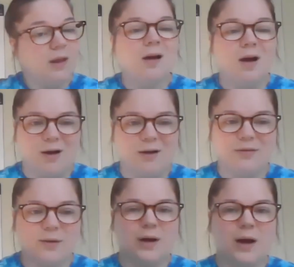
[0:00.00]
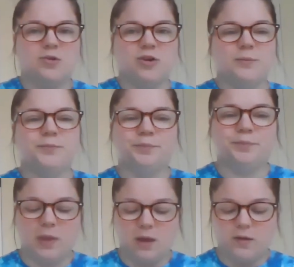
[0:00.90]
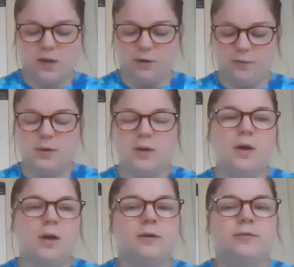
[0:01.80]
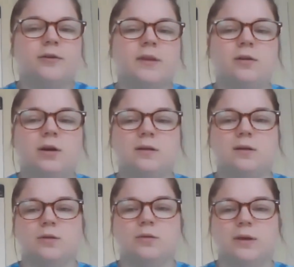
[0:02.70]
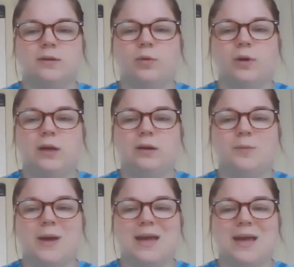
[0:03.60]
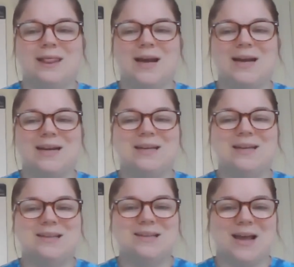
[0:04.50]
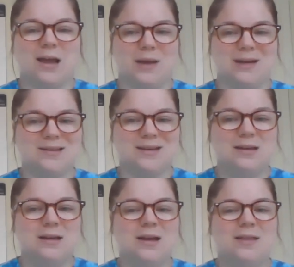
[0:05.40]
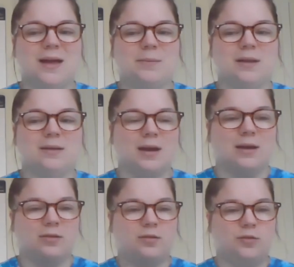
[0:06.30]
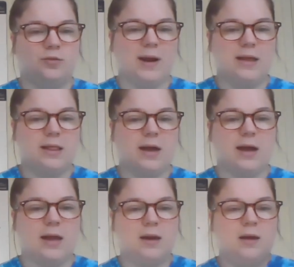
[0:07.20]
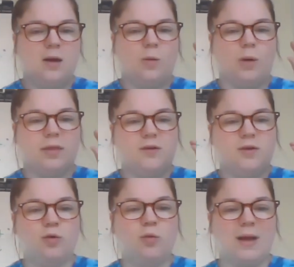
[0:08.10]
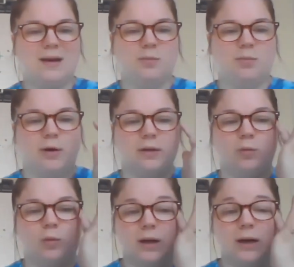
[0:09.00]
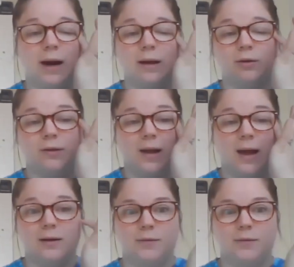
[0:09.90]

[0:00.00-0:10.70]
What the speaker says: Also an option. So the first thing you need to do is we need to make a line segment. That means a straight line with 2 endpoints, one on either side.